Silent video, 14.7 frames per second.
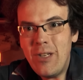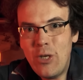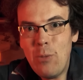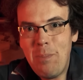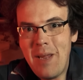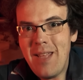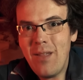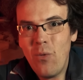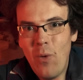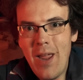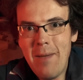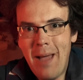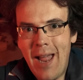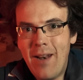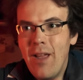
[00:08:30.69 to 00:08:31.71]
to be the
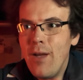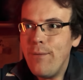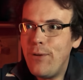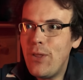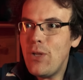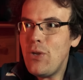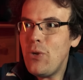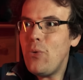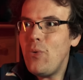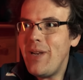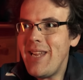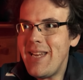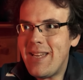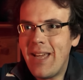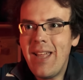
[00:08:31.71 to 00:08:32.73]
wingman for the new
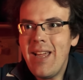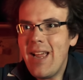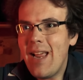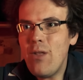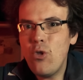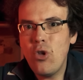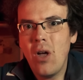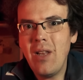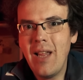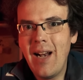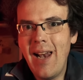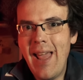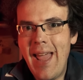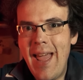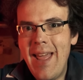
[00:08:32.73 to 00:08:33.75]
leader in Charles
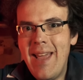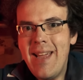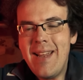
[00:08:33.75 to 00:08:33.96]
Leclerc.